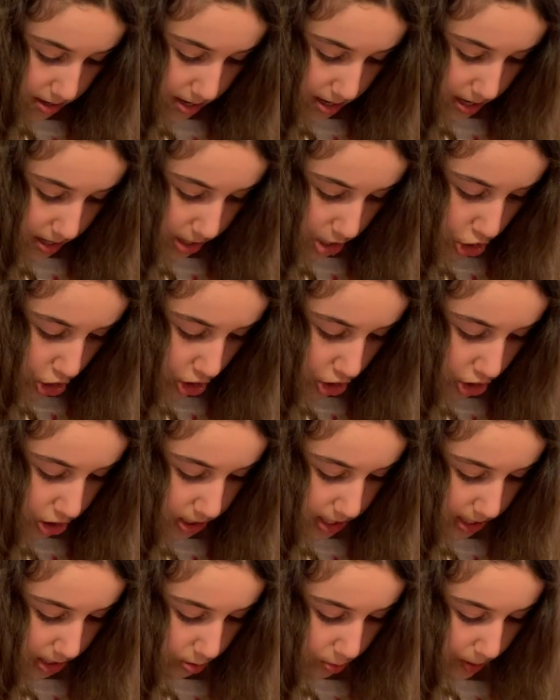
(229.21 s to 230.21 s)
and the judges
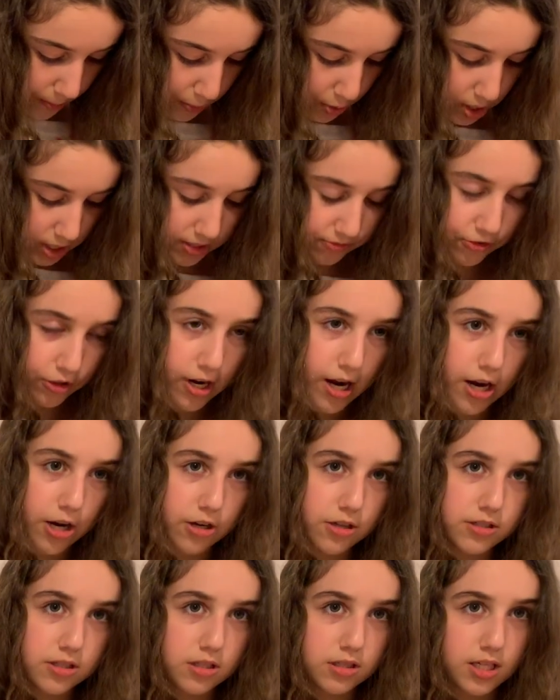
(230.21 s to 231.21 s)
take away points for
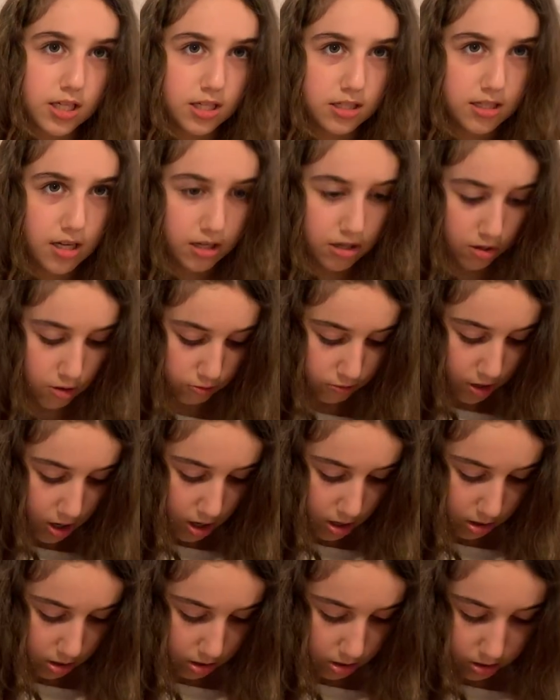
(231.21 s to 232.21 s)
errors and things that go
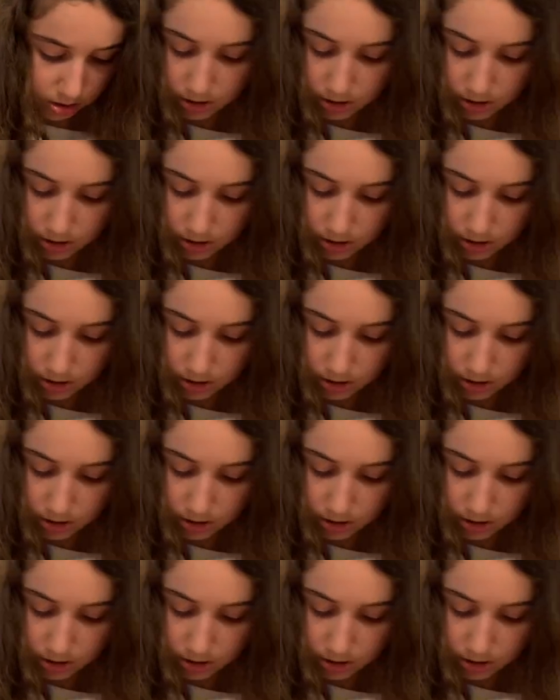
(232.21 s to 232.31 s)
wrong.